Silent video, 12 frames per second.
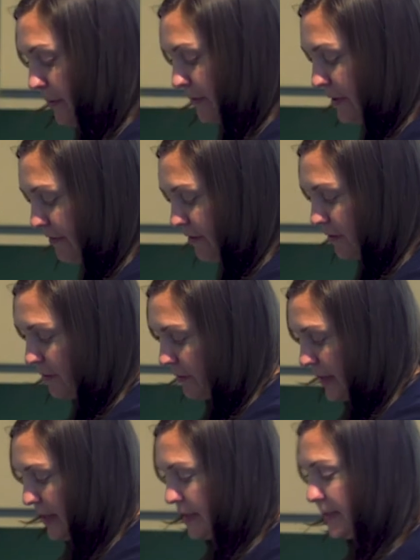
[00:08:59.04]
who never
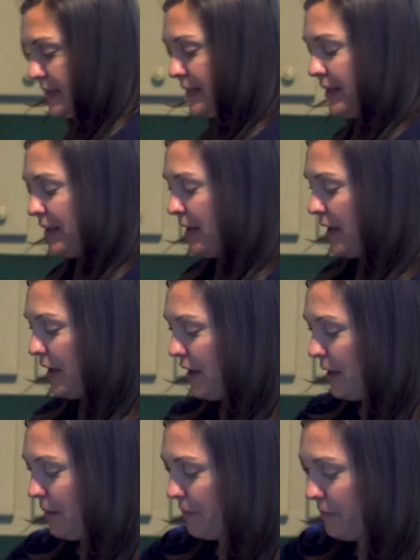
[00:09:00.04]
weighs
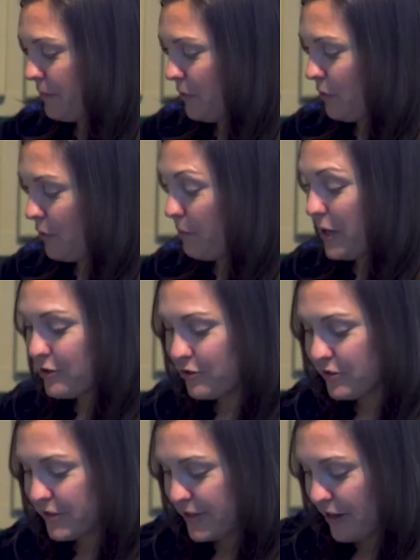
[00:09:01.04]
or
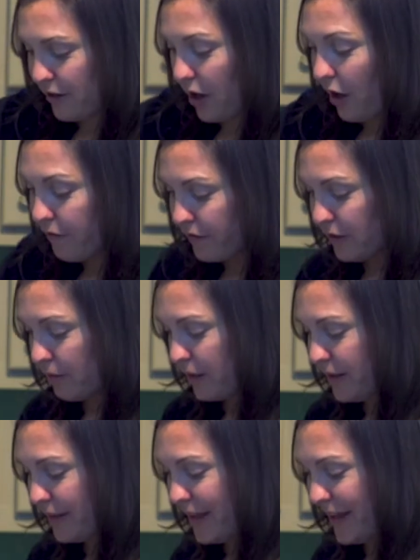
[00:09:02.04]
measures their coffee
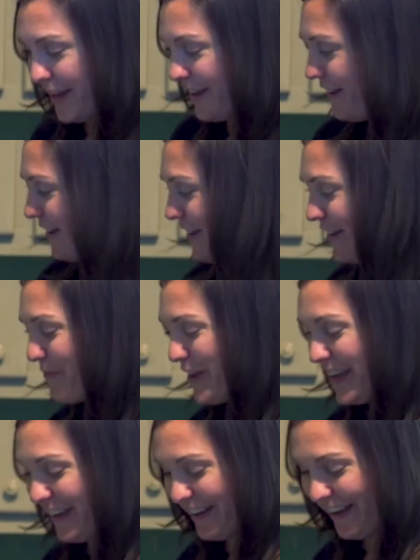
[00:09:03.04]
when they are
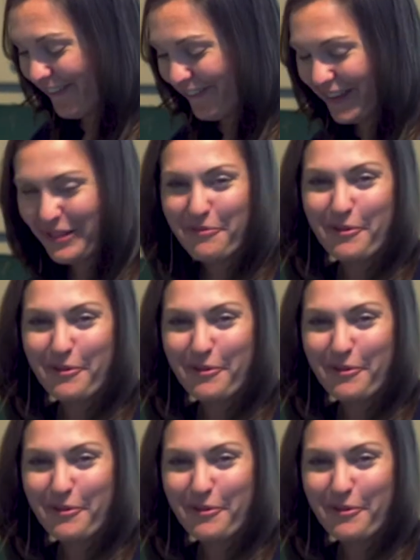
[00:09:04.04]
making coffee in the